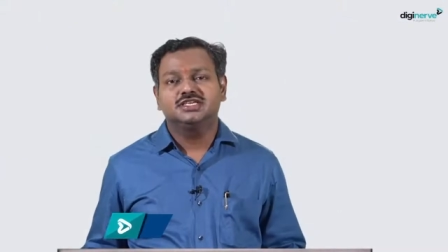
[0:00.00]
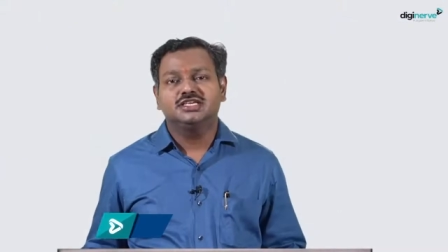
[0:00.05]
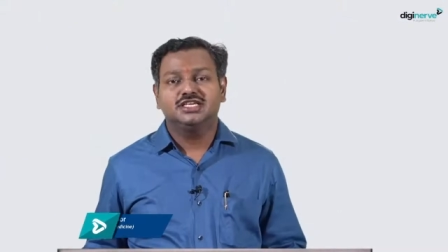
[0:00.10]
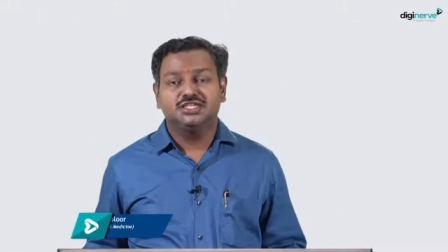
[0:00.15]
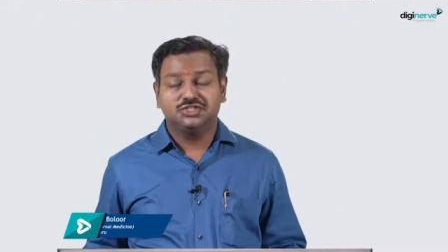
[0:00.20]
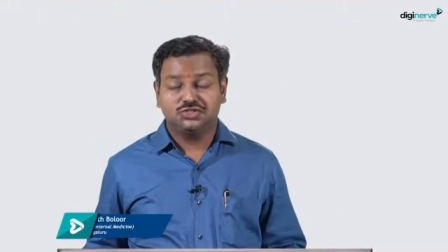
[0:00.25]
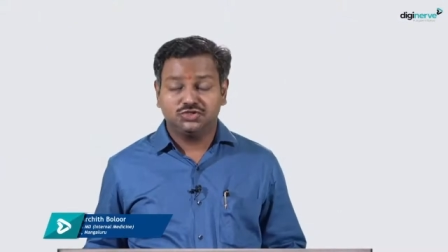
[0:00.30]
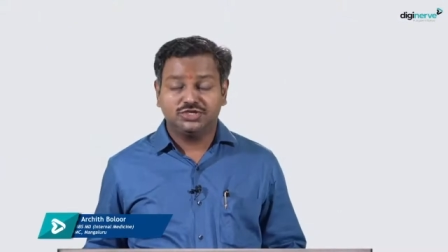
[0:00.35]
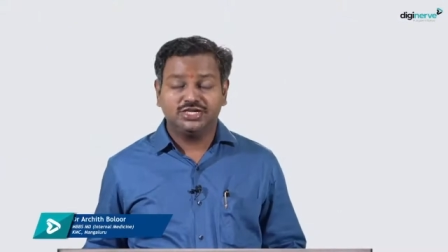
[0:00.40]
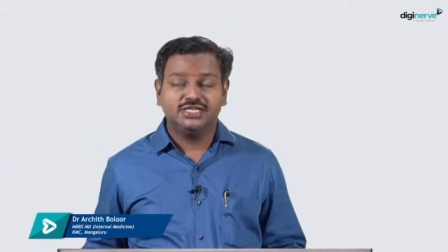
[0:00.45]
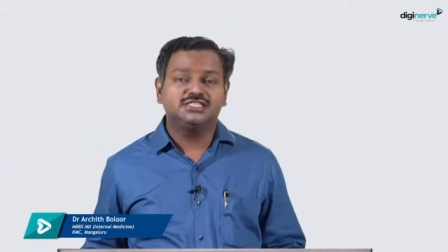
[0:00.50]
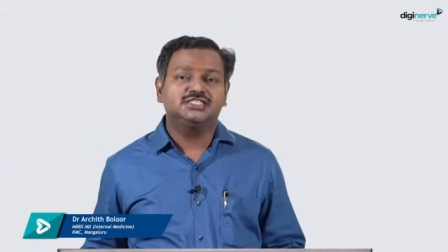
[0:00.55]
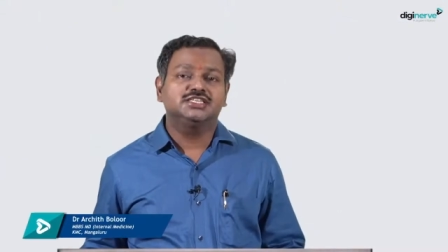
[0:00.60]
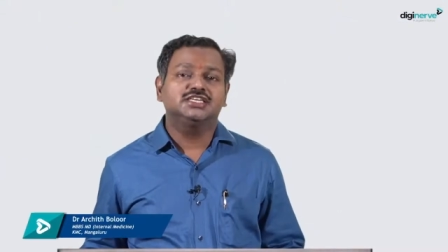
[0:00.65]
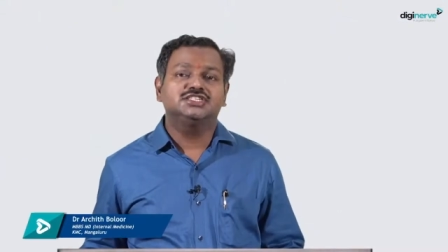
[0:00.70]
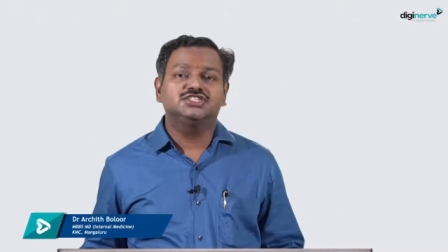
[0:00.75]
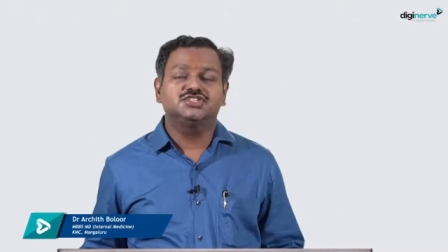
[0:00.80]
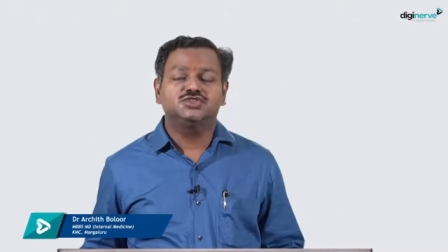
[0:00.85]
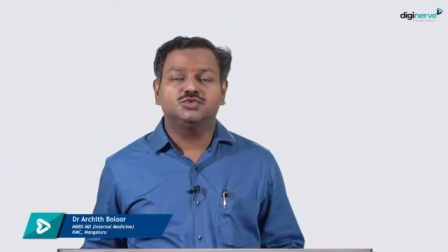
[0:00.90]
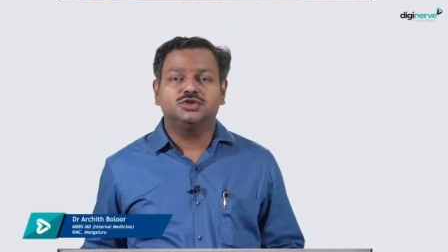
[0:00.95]
In today's
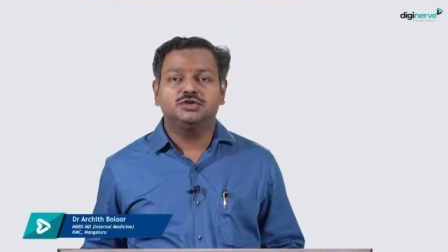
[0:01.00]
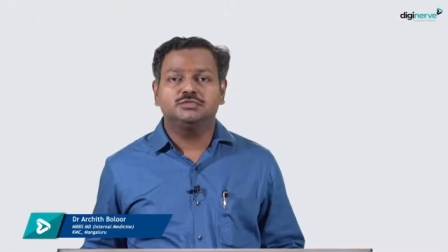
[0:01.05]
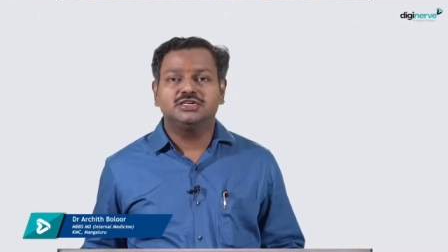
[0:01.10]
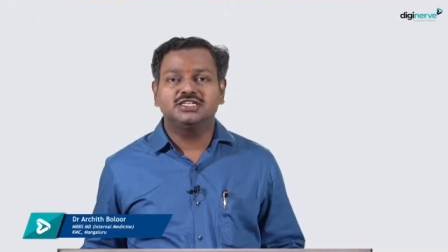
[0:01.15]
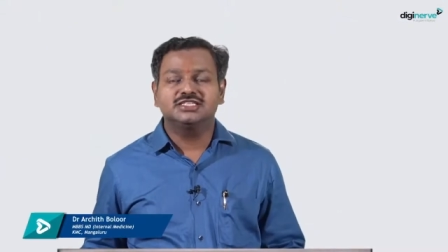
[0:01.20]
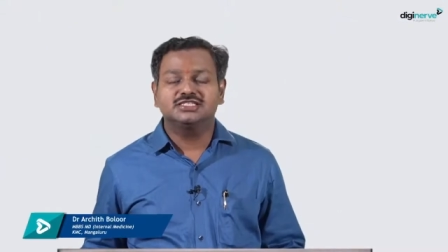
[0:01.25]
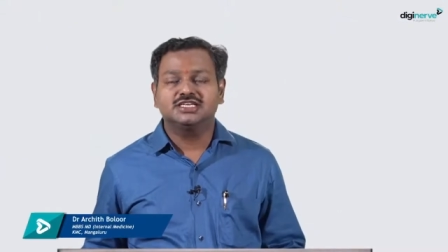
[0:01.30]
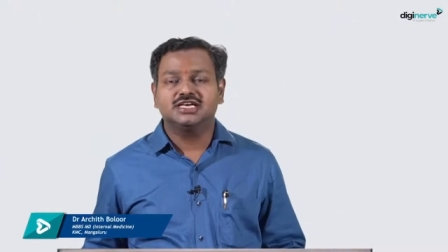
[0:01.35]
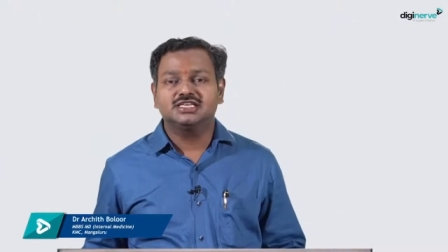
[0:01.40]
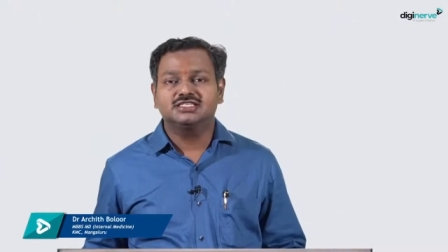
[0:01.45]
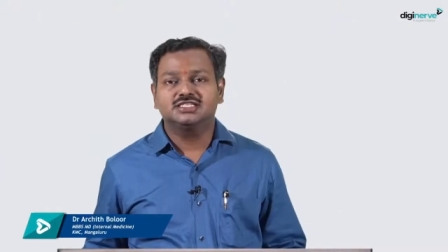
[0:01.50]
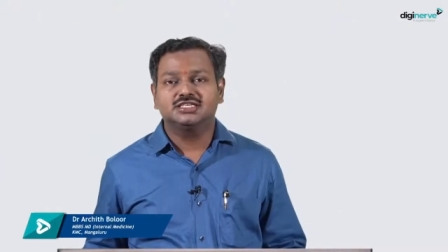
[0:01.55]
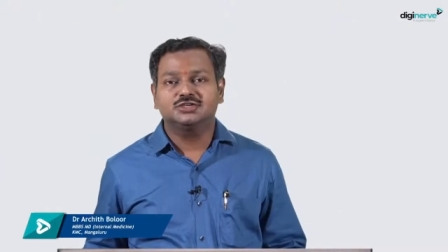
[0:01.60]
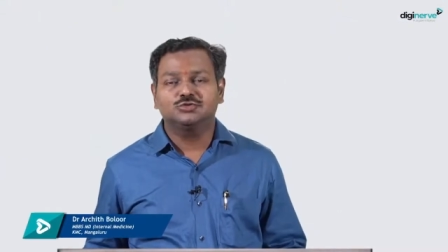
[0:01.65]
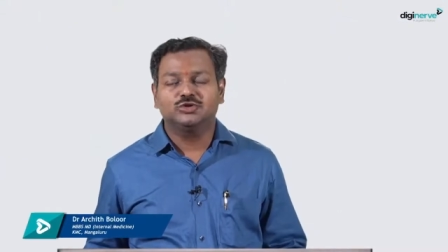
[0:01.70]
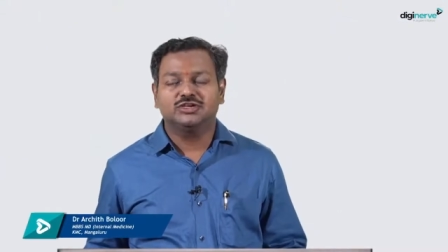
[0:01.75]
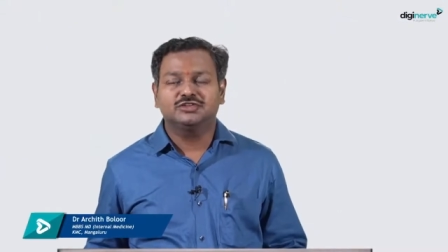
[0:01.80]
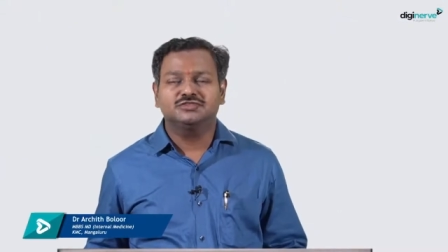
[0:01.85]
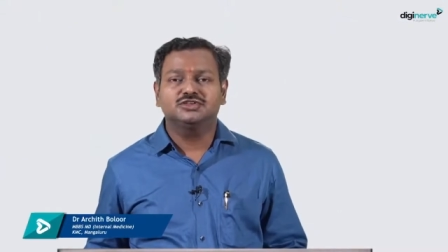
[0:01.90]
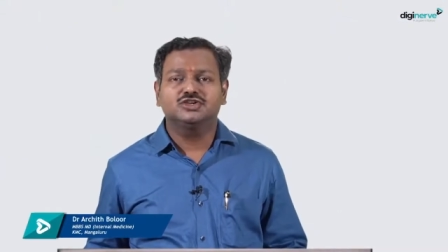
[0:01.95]
session, we'll be discussing
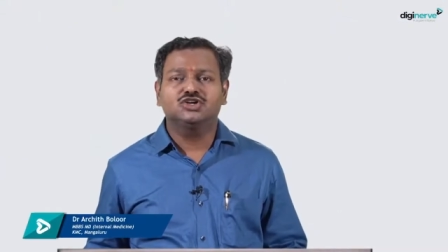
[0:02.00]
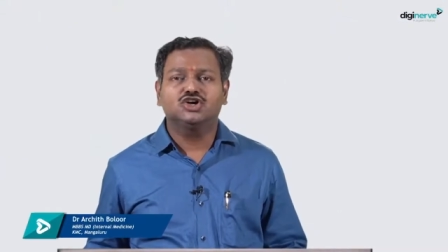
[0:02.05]
one of the